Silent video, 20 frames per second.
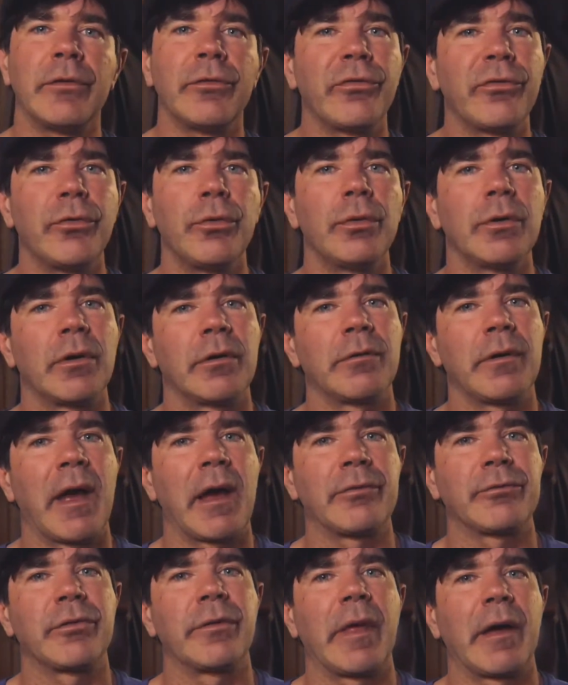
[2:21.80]
then sooner
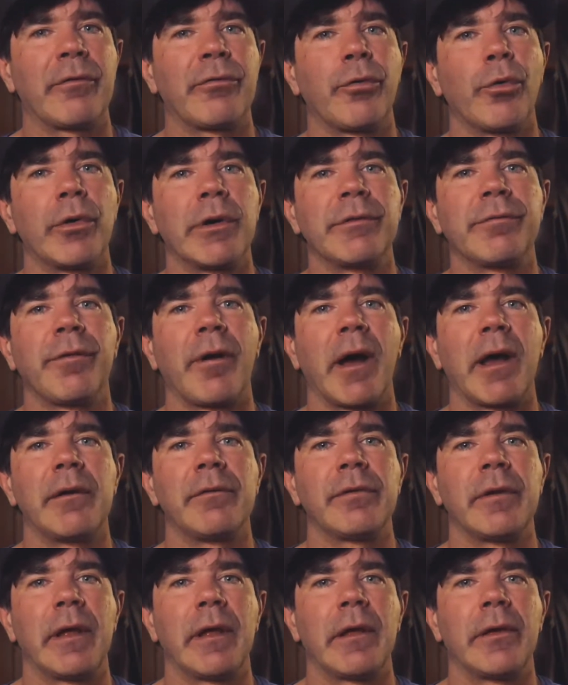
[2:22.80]
after that
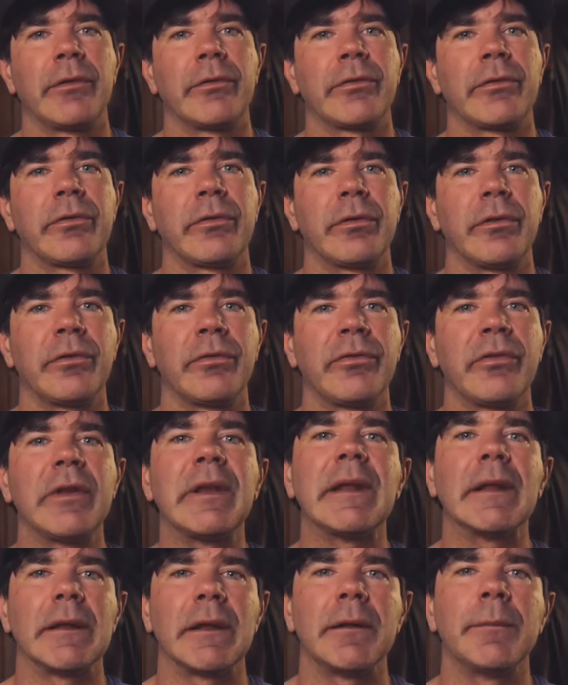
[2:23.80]
45 as the
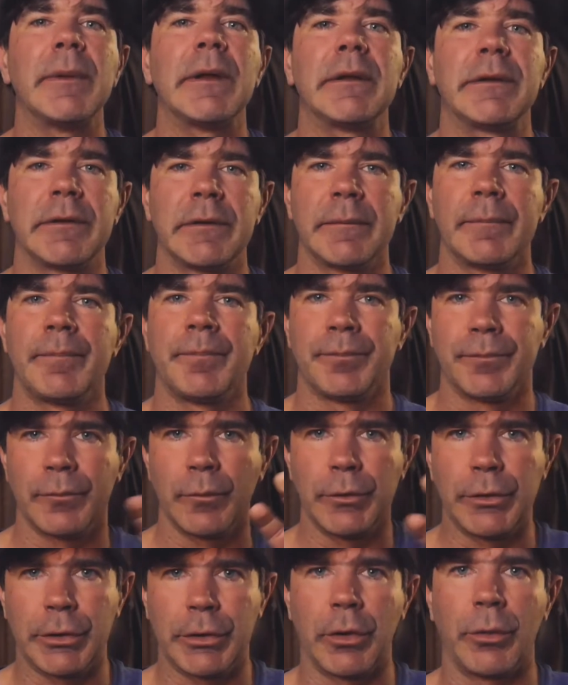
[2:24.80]
city limit
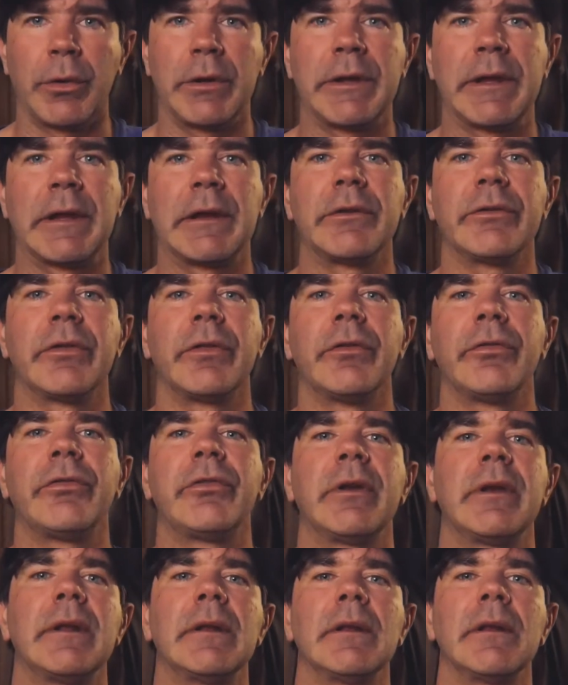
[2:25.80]
you go get into the
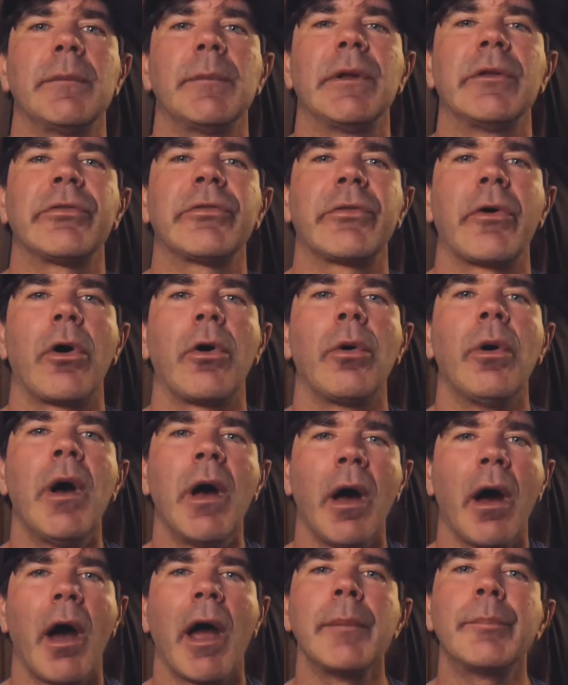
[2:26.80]
city limit so
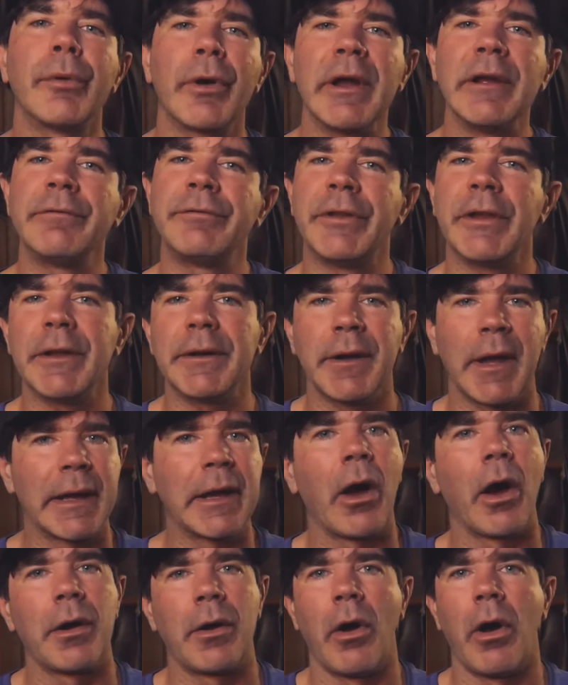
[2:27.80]
i braved it and i
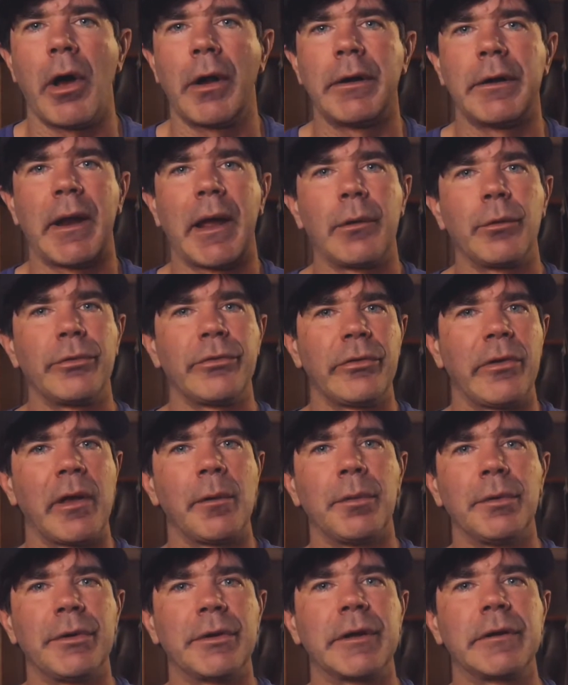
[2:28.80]
got on and i was
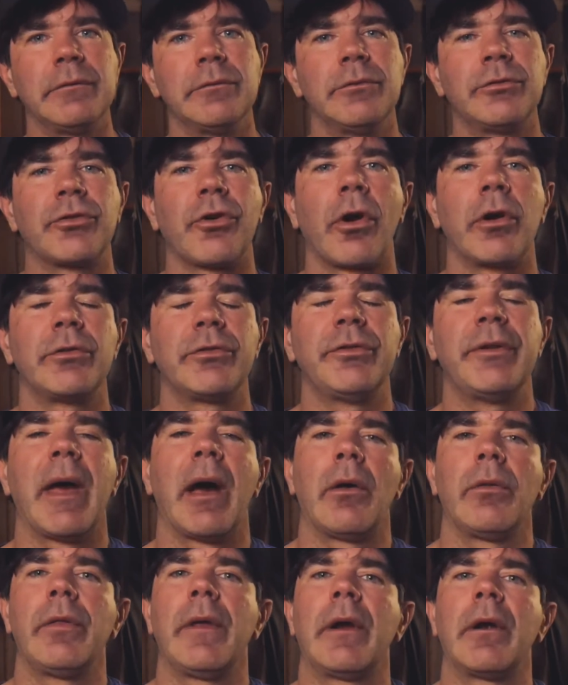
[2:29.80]
able to charge
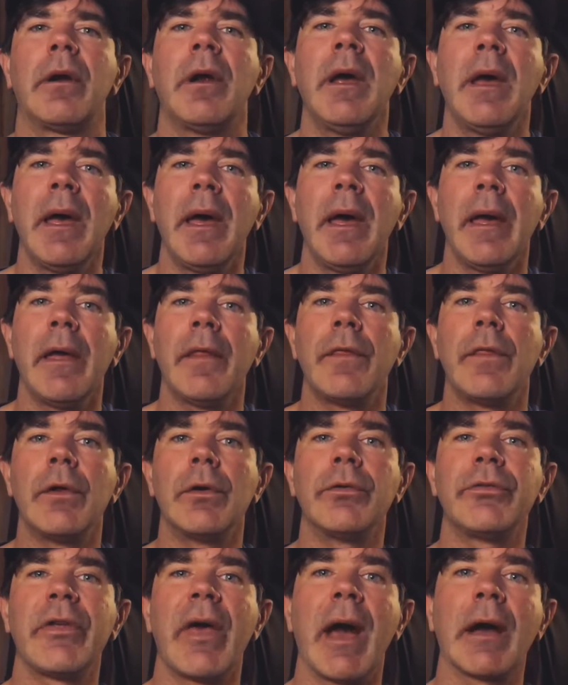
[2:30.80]
down there
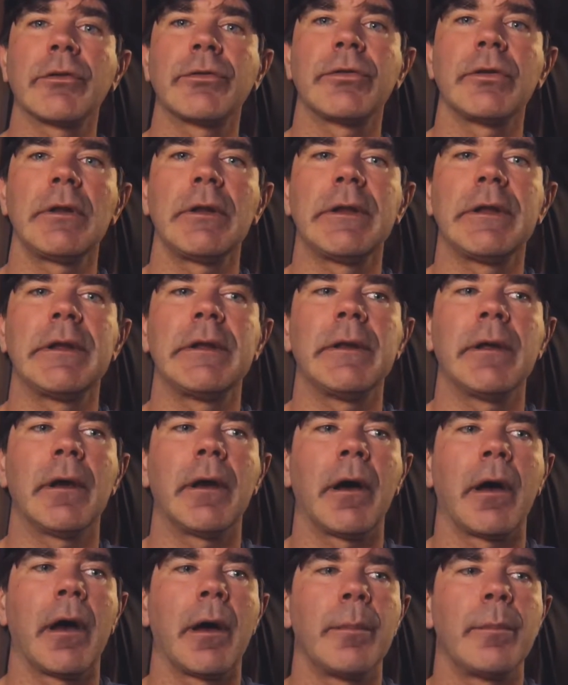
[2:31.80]
there's actually
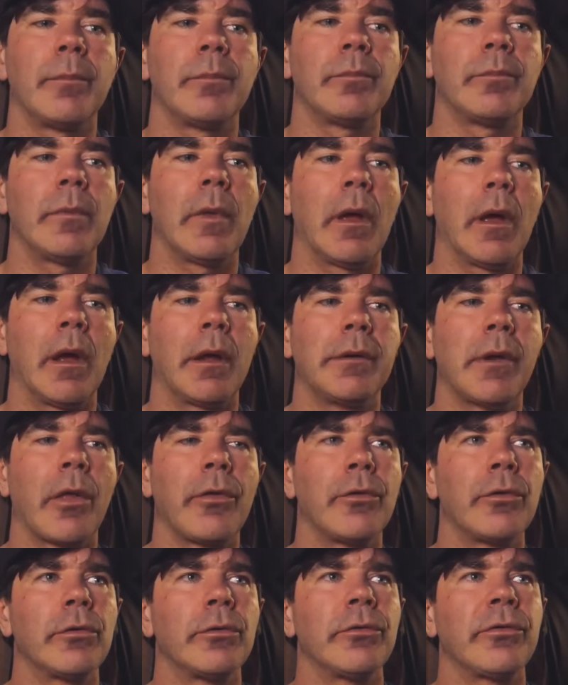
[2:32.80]
um,
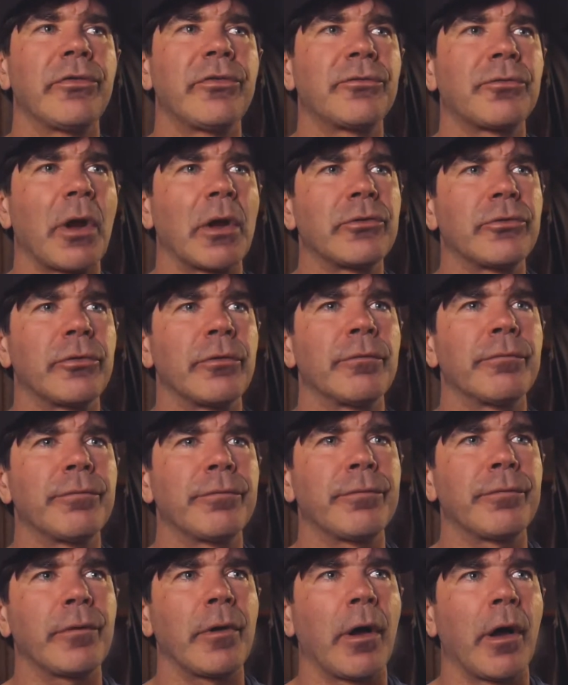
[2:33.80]
another stretch
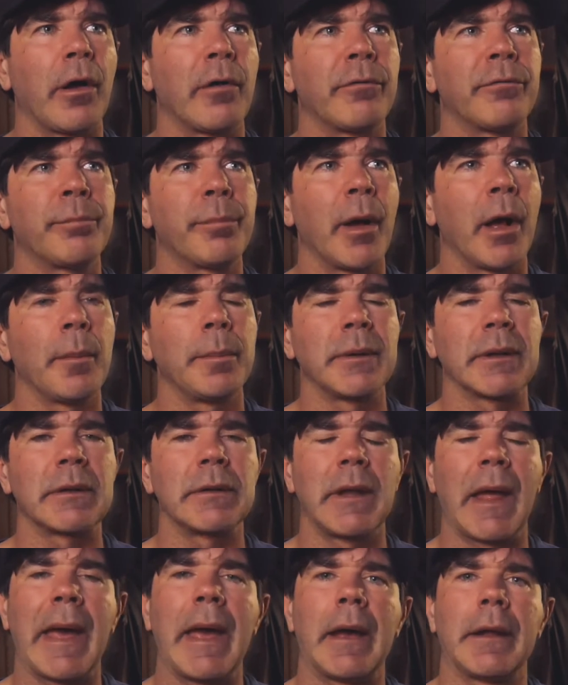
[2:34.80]
of, of
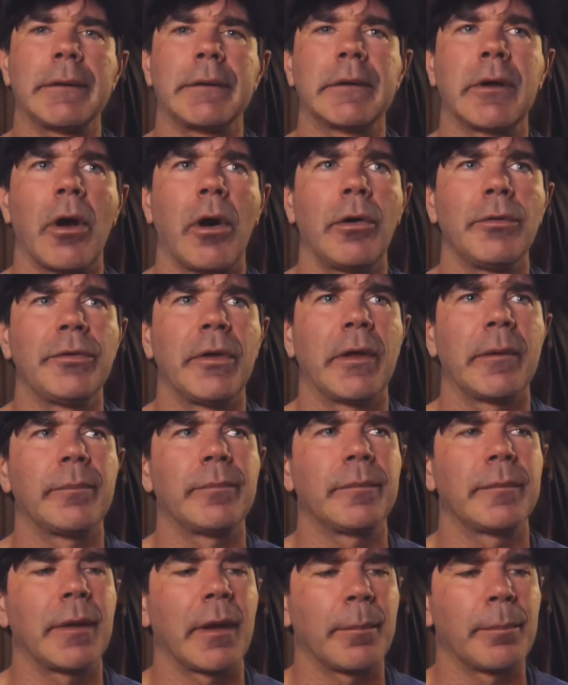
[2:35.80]
public land called a,
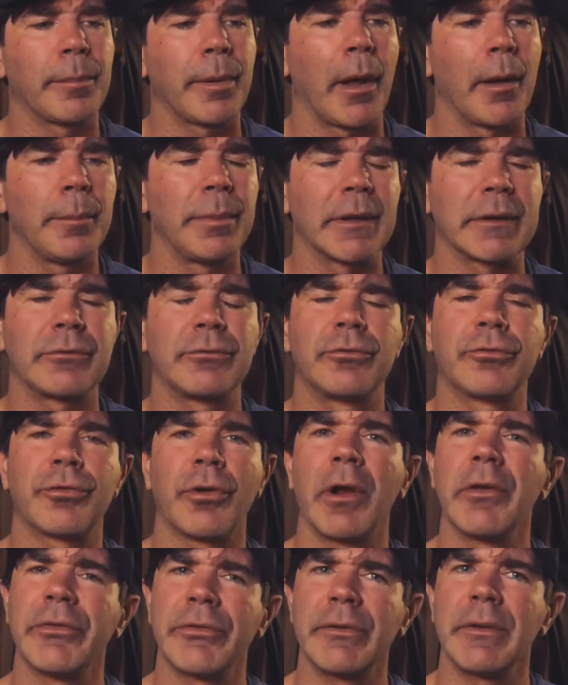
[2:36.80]
a, public
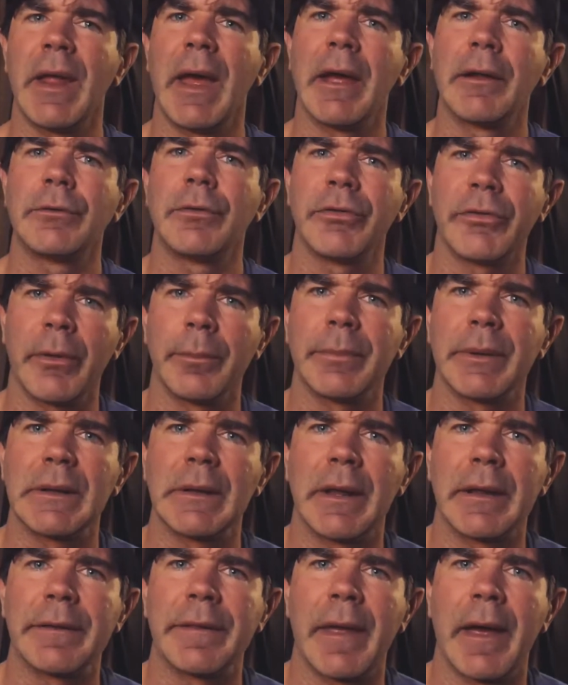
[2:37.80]
trust land or something
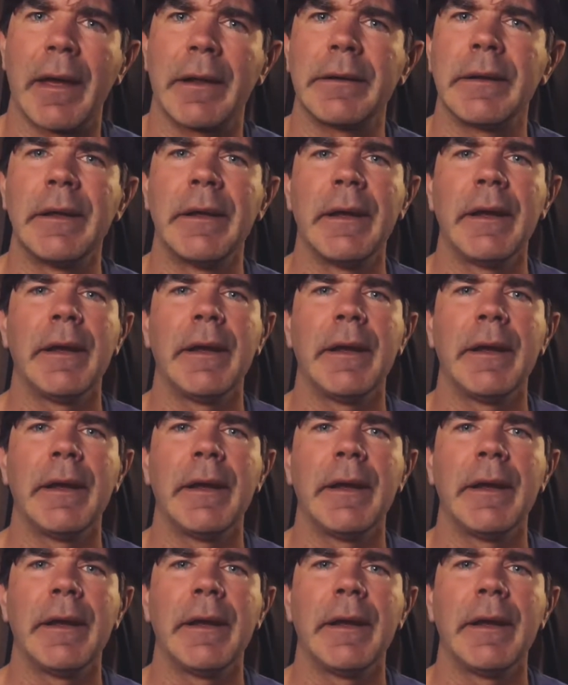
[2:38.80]
like that